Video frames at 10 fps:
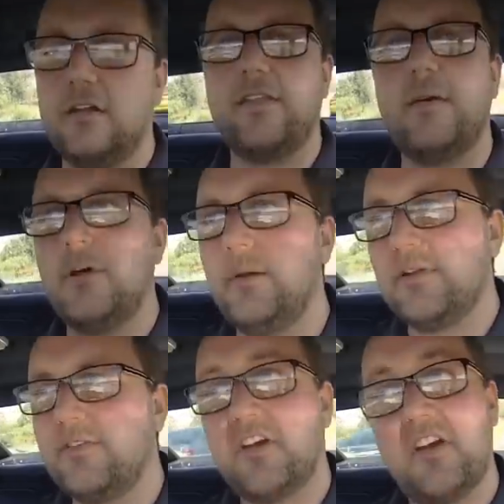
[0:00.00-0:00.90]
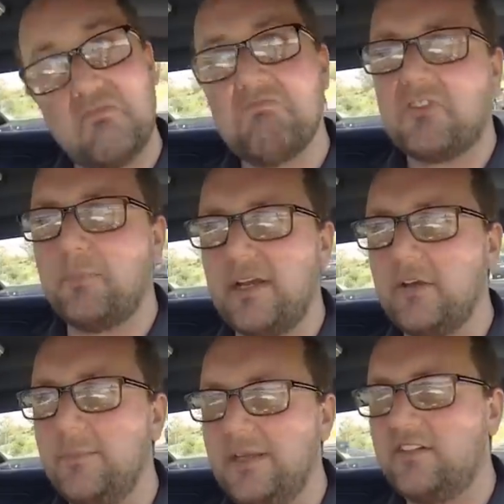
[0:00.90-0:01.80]
at the moment, so it's a pretty
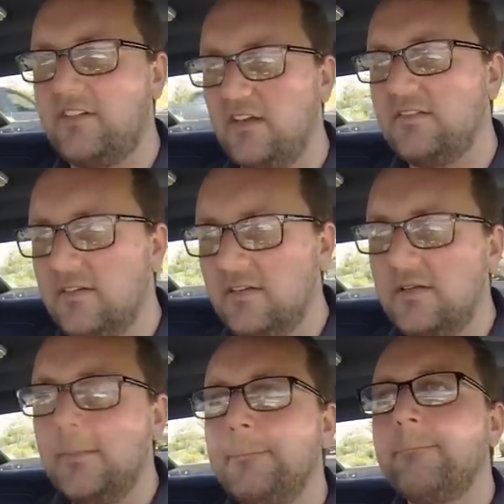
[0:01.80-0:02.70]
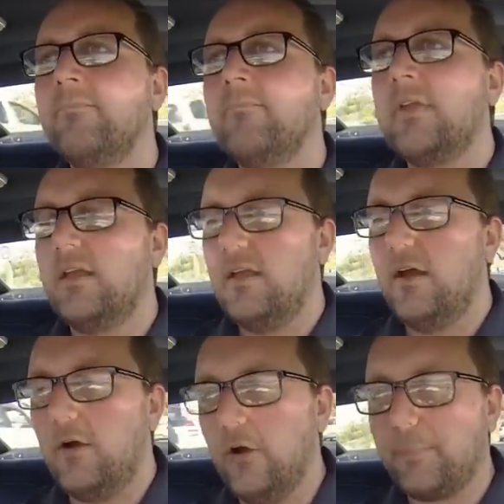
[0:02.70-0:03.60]
good mixture.
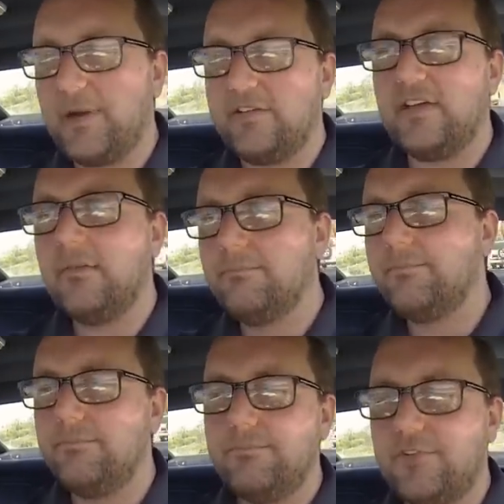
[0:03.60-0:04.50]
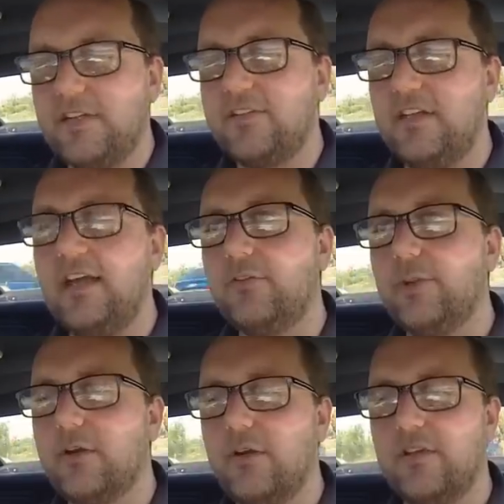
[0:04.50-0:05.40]
Oil pressure, 60 as we're
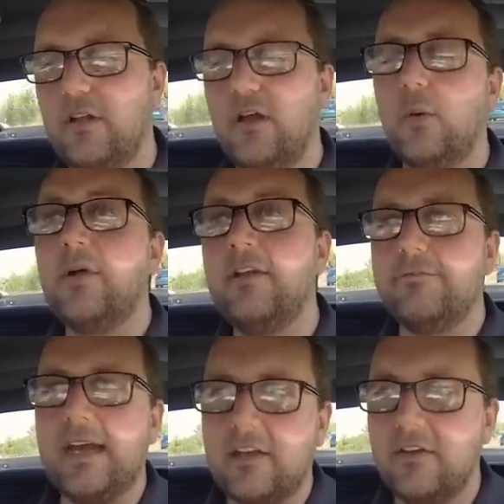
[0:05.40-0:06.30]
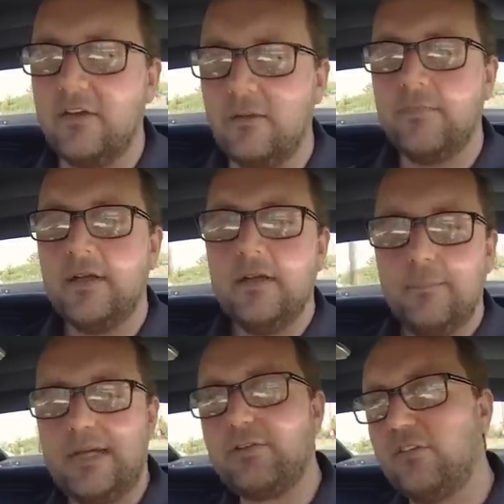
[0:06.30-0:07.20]
cruising along. We're in vacuum,
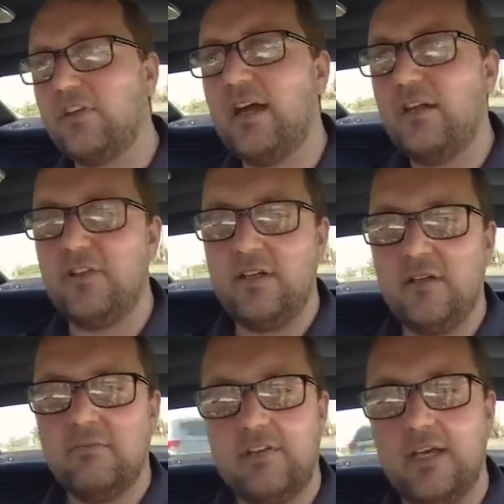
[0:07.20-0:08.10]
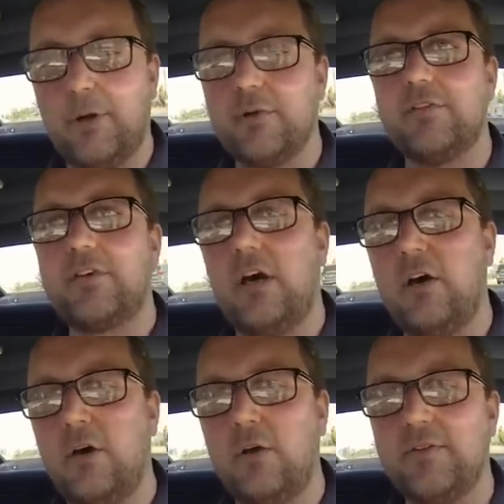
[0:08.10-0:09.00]
battery's charging, gearbox is
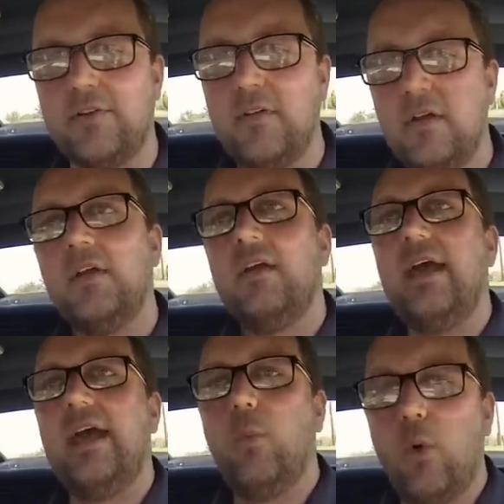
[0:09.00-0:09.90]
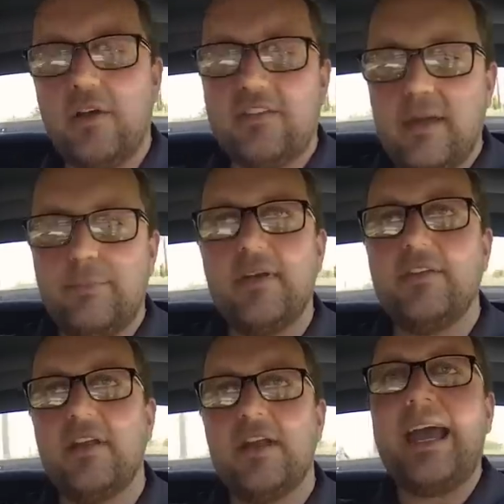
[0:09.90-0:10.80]
cold. Our water temp is
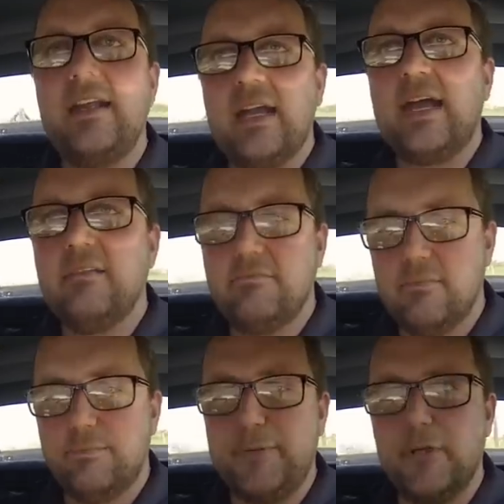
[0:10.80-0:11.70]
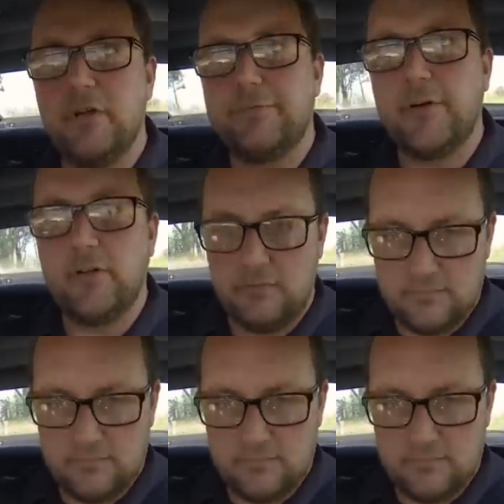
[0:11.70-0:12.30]
at 88, beautiful.